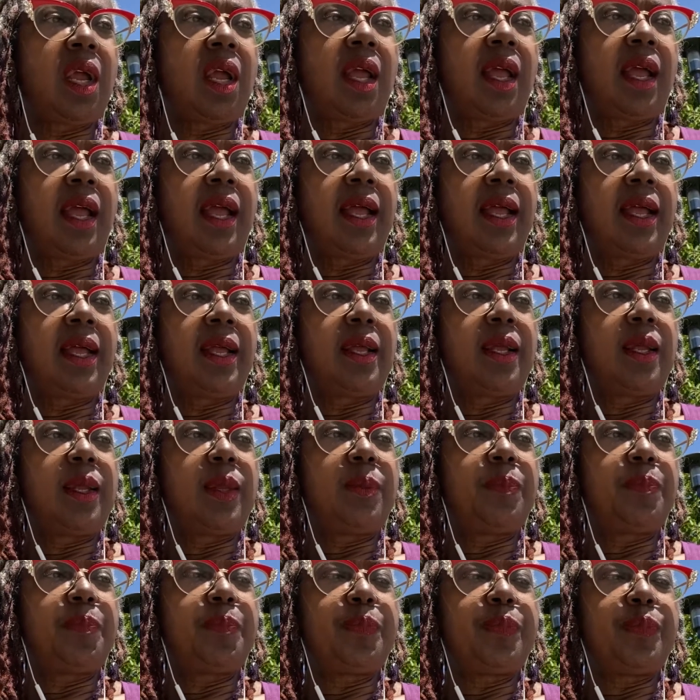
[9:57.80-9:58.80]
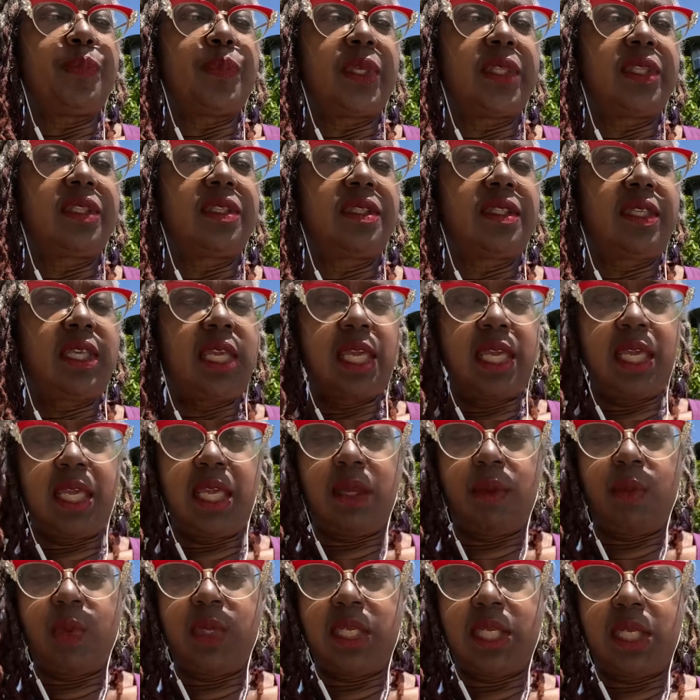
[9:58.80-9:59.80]
Let's
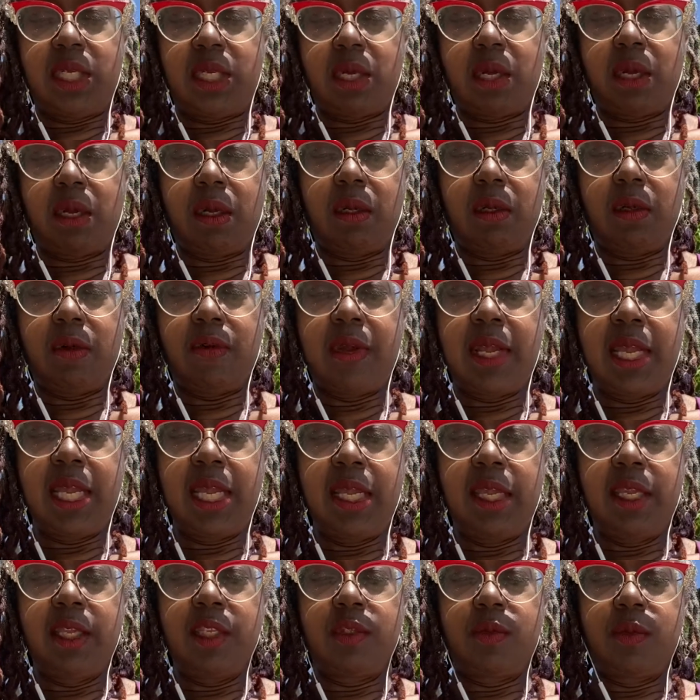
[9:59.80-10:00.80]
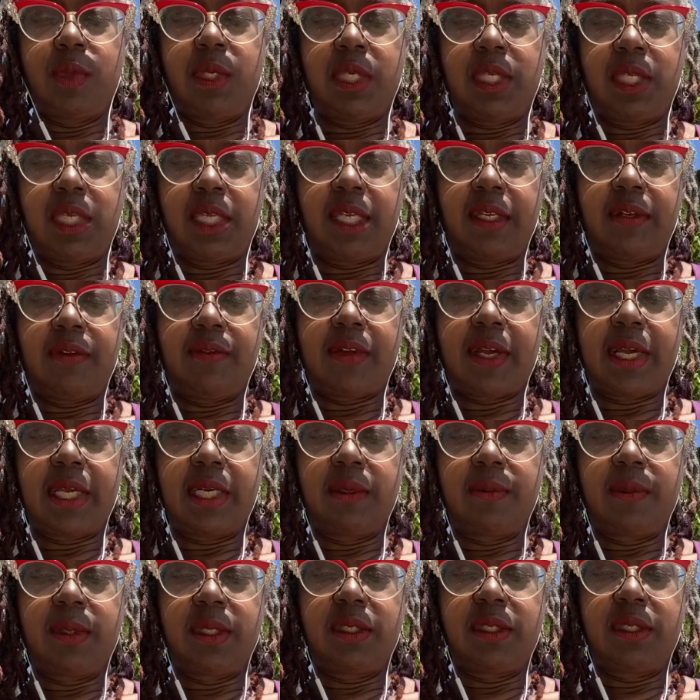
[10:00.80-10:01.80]
see, we did whole grains, we did
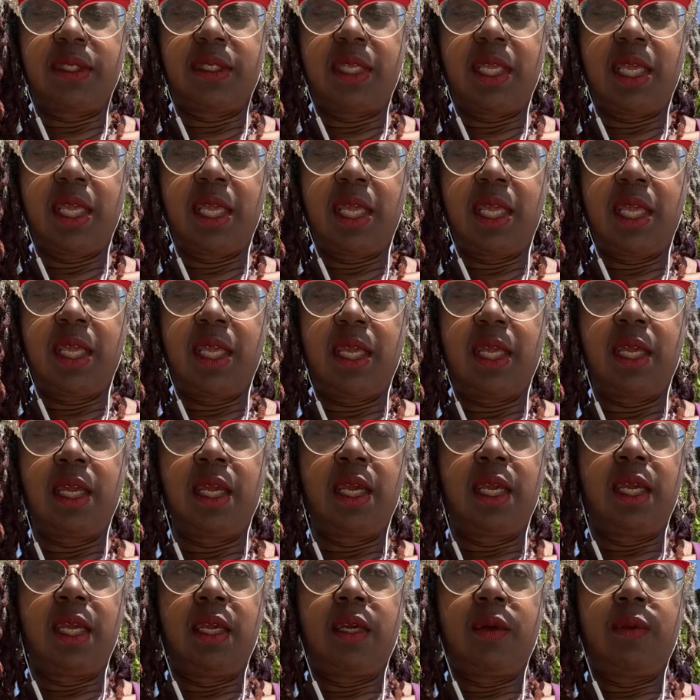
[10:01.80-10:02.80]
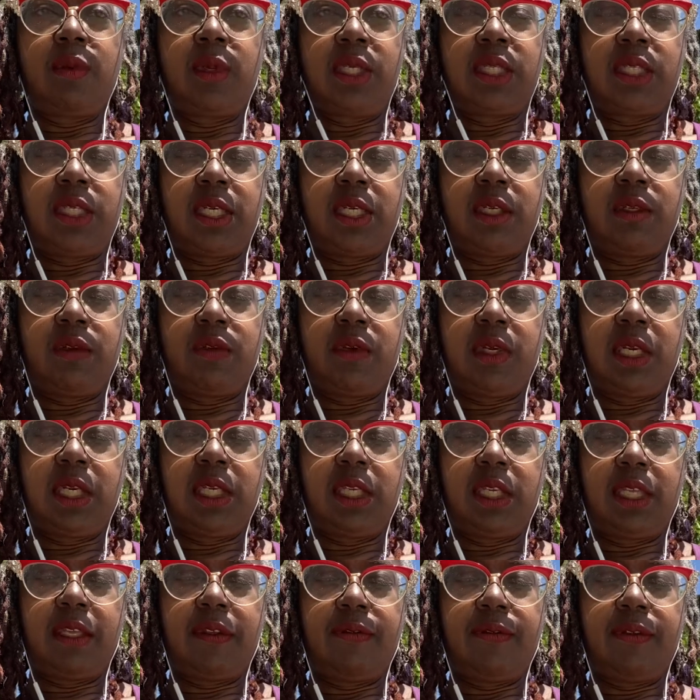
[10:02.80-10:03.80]
vitamin C, we did
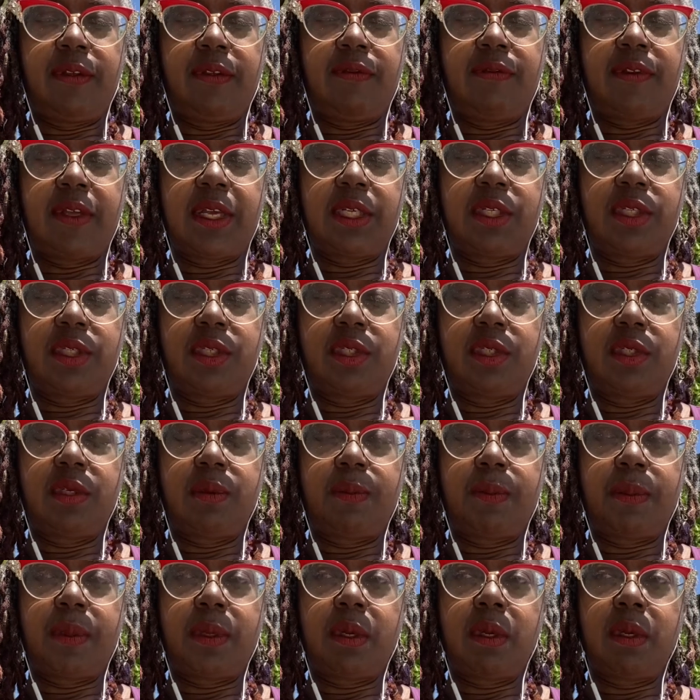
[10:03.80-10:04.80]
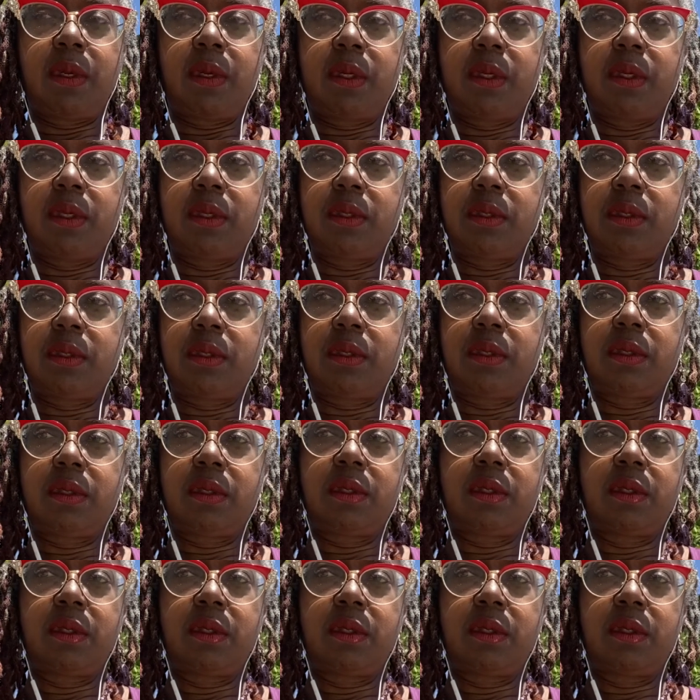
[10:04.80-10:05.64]
green leafy vegetables.